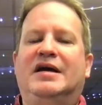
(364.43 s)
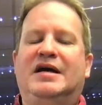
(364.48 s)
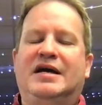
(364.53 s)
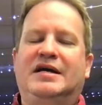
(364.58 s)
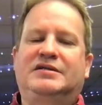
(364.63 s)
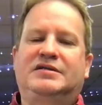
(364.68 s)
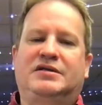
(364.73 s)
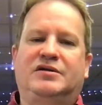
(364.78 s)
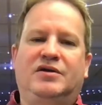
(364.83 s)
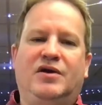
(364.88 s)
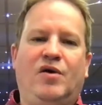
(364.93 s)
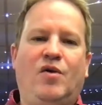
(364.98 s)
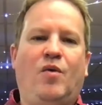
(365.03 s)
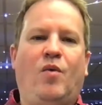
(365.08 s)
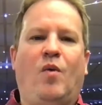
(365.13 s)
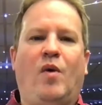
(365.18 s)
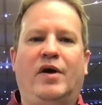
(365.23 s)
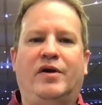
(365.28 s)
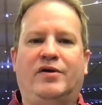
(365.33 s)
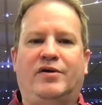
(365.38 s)
It's no
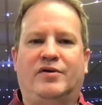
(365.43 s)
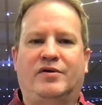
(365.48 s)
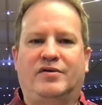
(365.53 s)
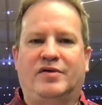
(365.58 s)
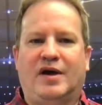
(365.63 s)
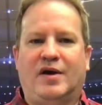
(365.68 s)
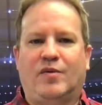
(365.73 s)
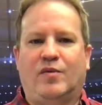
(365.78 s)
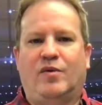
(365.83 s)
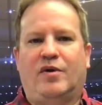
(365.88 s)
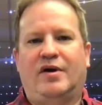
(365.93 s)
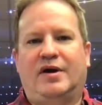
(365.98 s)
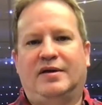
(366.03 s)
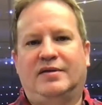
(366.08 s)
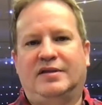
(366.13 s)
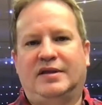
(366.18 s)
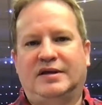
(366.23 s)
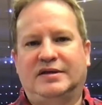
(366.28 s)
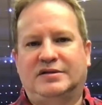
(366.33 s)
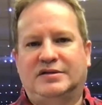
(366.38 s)
wonder that we're
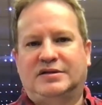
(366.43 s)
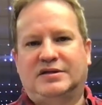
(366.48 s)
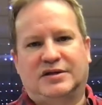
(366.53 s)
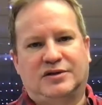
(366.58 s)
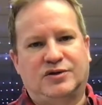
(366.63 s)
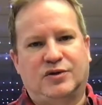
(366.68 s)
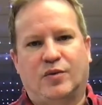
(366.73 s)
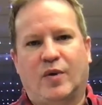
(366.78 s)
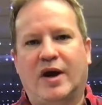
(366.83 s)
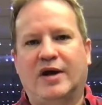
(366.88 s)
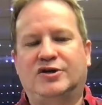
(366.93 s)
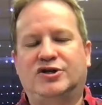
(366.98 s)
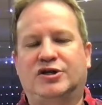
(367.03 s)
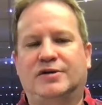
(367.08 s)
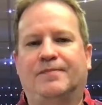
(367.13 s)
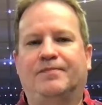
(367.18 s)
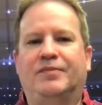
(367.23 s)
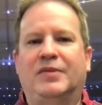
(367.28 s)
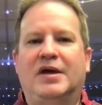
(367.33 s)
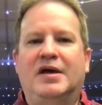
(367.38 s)
in this
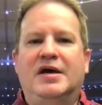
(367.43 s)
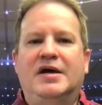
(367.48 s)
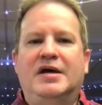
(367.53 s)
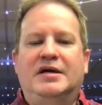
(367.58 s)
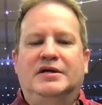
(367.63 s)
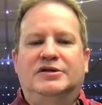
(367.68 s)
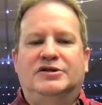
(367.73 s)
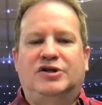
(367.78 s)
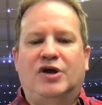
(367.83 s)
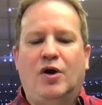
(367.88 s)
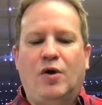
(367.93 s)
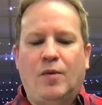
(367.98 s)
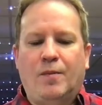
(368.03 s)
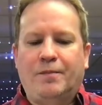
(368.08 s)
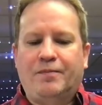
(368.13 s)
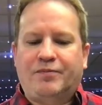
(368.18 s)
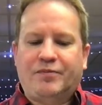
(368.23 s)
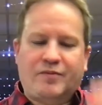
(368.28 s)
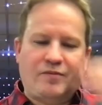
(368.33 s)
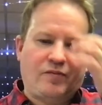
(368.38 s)
situation.
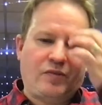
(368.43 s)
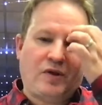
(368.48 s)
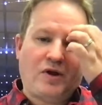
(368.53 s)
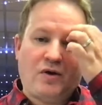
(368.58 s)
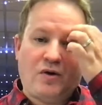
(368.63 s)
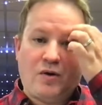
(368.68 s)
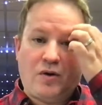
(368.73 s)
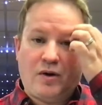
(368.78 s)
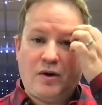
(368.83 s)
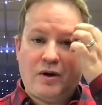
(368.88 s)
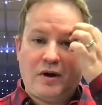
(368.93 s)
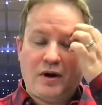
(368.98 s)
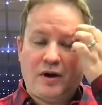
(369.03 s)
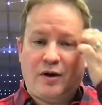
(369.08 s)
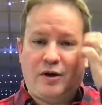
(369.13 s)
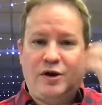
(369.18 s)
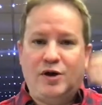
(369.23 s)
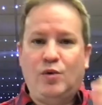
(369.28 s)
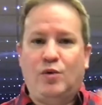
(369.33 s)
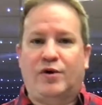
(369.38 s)
So
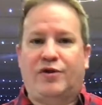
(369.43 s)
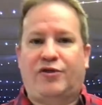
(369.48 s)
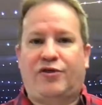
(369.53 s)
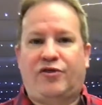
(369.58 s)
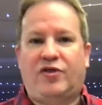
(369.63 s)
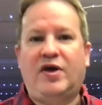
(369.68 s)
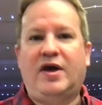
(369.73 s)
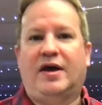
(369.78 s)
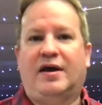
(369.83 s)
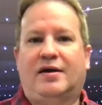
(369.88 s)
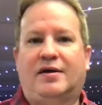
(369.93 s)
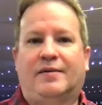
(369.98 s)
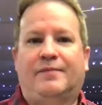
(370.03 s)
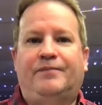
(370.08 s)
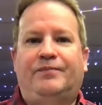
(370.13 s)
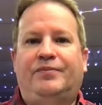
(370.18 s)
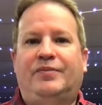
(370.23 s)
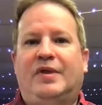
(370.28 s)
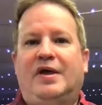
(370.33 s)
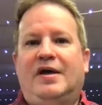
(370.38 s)
you would think
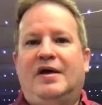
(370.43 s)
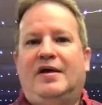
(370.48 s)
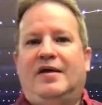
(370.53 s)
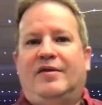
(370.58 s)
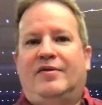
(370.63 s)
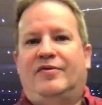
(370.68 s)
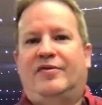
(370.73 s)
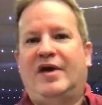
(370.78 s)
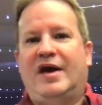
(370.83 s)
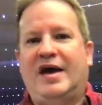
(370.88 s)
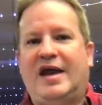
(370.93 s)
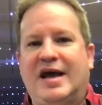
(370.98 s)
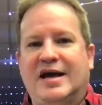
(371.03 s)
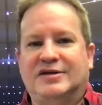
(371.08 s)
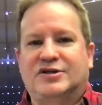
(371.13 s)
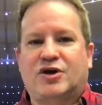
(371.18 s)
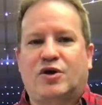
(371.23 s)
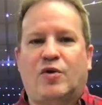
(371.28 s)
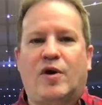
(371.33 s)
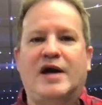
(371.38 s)
that
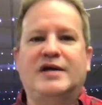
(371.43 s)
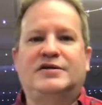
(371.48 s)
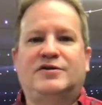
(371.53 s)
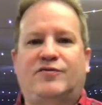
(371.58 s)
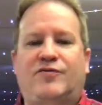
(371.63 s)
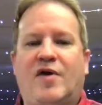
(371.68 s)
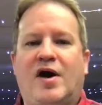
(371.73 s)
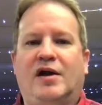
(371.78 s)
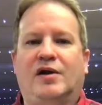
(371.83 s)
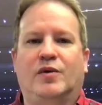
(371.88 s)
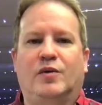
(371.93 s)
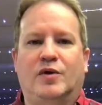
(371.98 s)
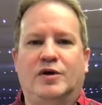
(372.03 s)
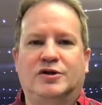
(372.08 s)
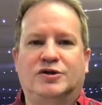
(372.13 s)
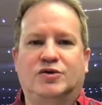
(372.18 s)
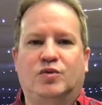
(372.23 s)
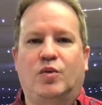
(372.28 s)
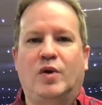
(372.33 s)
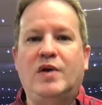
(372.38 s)
as Christ
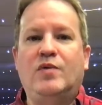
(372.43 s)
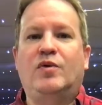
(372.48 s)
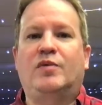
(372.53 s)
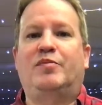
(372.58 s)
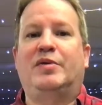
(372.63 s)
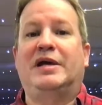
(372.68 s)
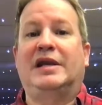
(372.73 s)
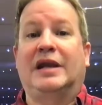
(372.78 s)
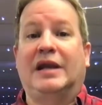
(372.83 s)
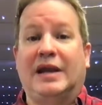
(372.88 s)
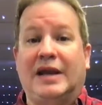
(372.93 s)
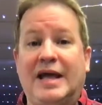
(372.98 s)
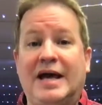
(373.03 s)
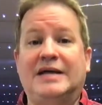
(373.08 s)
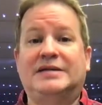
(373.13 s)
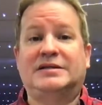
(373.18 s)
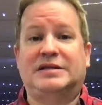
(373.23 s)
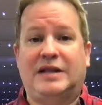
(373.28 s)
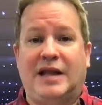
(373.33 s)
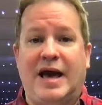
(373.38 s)
followers, we would be
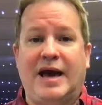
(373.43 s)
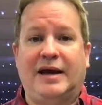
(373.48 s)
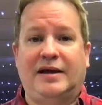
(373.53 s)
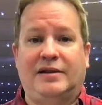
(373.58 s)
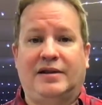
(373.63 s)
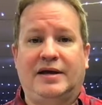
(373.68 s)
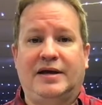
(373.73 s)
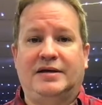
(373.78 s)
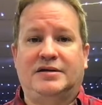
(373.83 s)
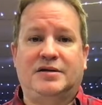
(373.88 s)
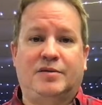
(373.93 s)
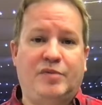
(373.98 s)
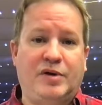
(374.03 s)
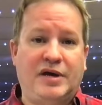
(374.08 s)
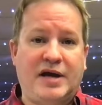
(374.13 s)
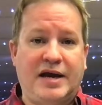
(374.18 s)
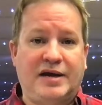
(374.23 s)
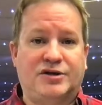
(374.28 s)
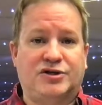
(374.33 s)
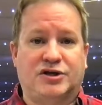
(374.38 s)
less likely to
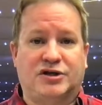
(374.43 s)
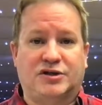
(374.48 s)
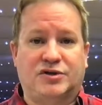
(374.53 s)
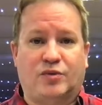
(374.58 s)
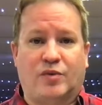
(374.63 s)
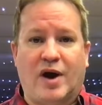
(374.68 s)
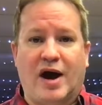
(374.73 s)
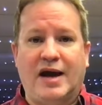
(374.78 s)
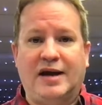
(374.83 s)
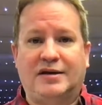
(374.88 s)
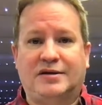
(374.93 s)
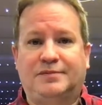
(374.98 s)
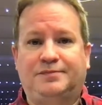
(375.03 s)
be anxious, right?